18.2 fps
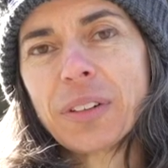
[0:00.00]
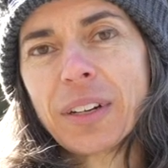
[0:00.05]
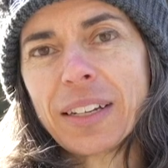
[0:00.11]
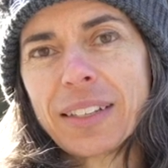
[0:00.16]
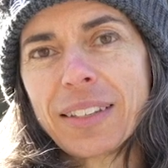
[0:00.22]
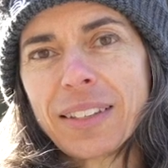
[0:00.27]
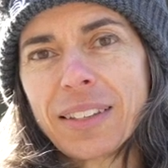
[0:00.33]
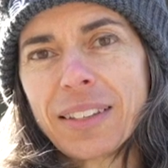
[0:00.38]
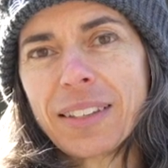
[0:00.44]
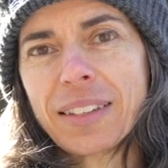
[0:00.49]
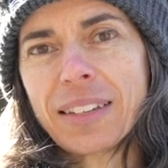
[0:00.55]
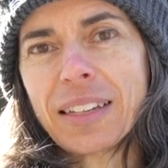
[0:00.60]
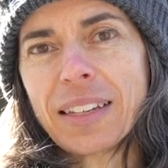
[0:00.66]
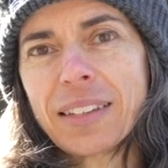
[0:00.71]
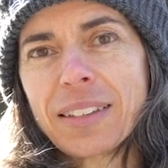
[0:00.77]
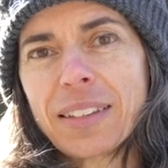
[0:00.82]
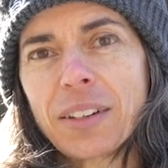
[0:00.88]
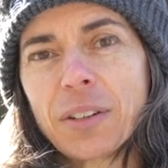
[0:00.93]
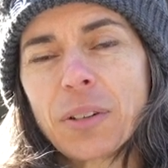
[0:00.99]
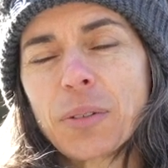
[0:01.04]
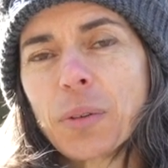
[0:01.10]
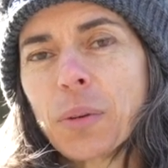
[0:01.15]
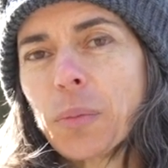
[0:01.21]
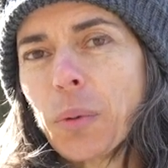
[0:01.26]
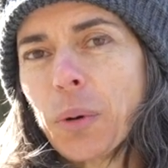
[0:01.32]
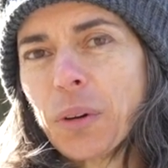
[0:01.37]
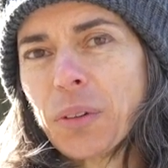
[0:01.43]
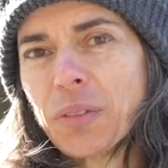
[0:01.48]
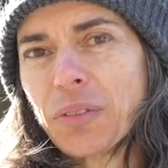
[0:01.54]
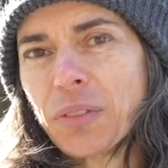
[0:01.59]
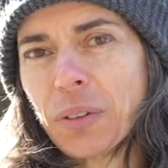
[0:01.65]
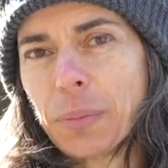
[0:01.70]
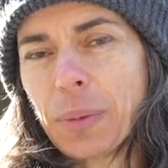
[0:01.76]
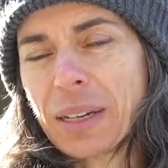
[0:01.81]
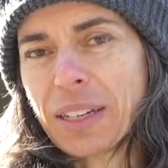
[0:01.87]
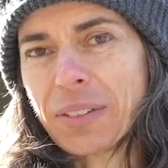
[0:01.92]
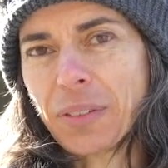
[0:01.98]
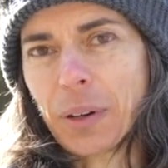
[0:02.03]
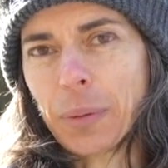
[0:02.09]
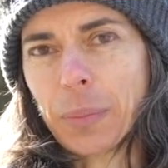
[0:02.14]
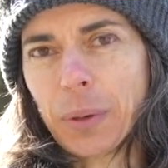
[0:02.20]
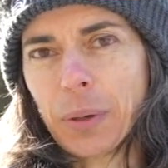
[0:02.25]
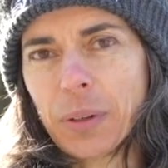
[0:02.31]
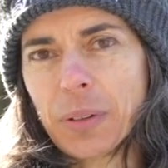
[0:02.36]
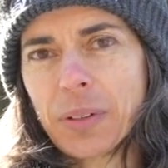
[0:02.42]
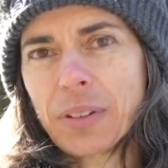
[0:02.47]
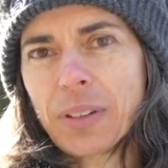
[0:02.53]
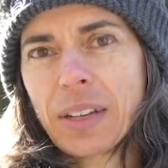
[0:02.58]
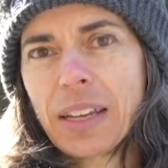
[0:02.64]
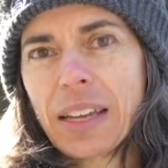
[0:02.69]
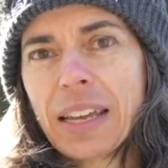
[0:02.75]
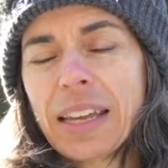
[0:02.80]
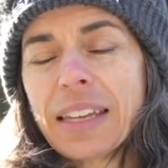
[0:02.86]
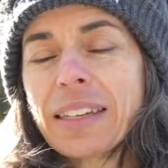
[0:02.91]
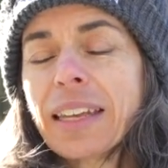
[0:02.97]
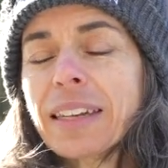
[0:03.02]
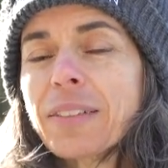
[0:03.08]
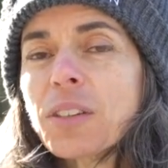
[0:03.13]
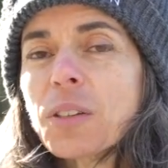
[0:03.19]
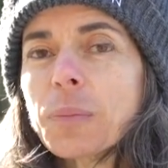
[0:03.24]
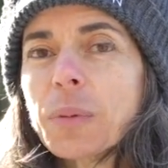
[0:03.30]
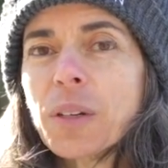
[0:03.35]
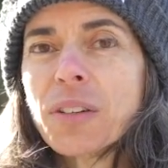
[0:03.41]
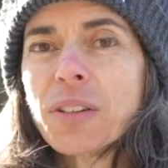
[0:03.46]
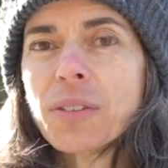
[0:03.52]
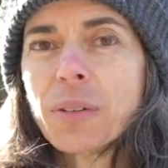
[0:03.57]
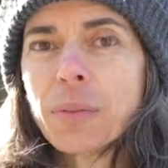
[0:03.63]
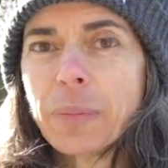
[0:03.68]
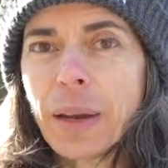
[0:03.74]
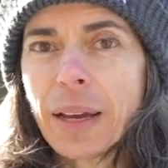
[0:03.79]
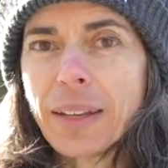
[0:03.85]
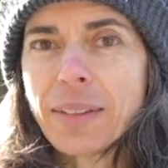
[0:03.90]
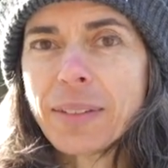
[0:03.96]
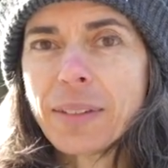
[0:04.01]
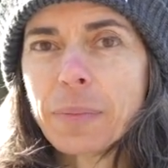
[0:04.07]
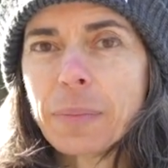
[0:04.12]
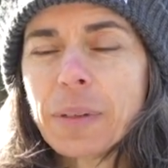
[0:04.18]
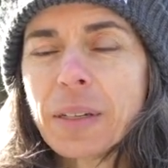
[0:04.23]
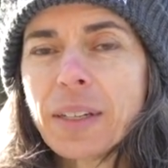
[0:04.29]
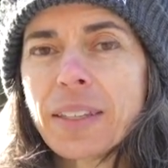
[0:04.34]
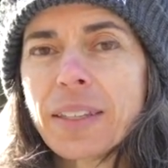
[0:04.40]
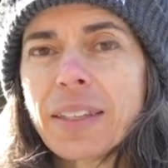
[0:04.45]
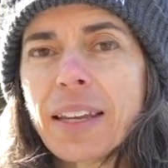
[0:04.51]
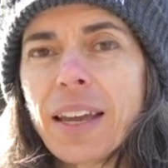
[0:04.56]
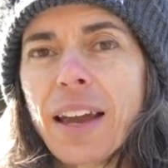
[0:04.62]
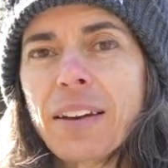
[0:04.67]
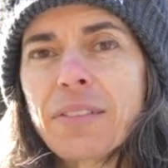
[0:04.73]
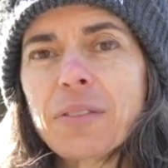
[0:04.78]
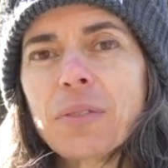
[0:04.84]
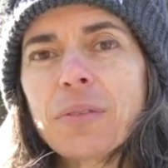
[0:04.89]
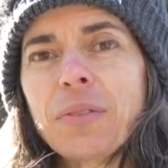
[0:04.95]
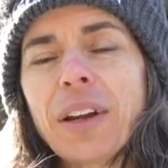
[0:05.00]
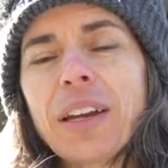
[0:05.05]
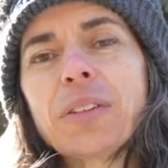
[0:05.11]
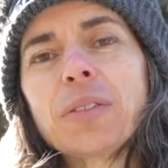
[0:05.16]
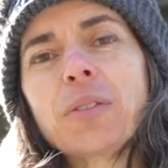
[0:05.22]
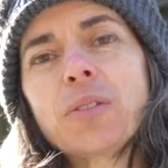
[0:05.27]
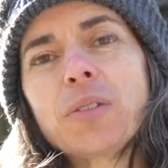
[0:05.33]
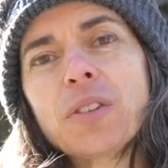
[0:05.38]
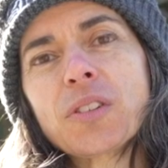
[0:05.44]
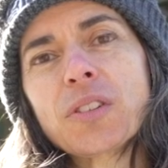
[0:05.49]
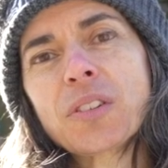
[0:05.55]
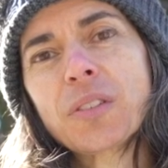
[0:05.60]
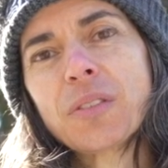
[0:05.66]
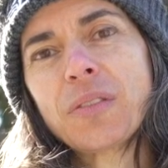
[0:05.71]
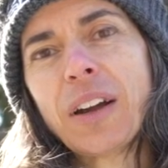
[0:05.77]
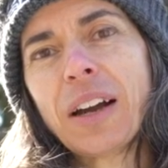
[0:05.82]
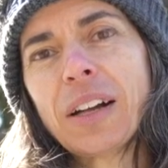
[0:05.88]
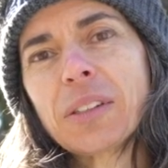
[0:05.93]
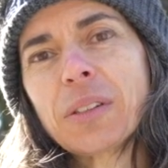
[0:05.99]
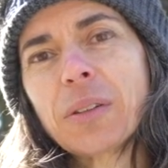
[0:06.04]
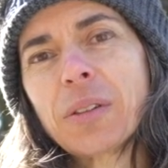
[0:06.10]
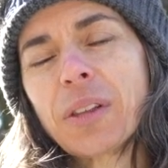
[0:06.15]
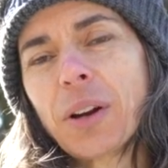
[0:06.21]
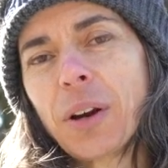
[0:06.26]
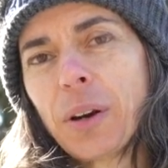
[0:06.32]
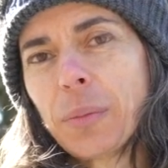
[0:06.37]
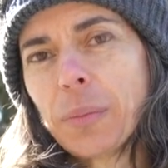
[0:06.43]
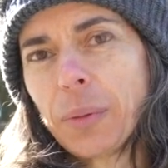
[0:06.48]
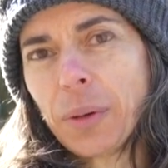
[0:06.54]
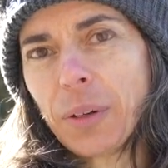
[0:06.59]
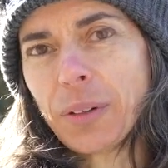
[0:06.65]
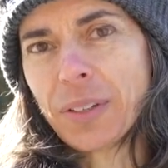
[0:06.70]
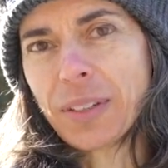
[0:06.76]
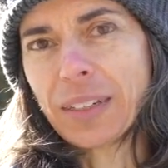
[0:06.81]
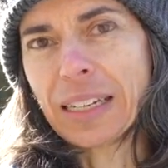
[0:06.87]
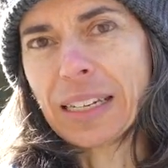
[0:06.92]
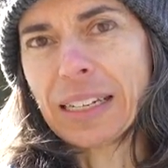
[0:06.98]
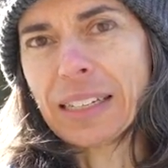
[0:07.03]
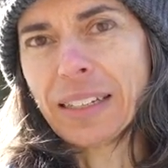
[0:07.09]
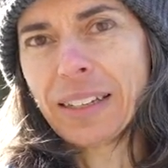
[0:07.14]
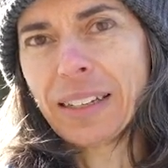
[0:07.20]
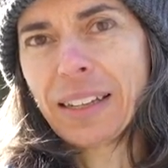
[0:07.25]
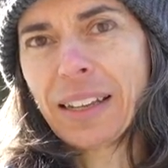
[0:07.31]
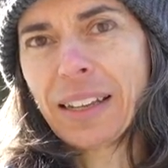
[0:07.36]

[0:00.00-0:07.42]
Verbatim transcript: nuts, and seeds that are so important for many of our birds. Native species are best because they have the right nutritional value that our birds need.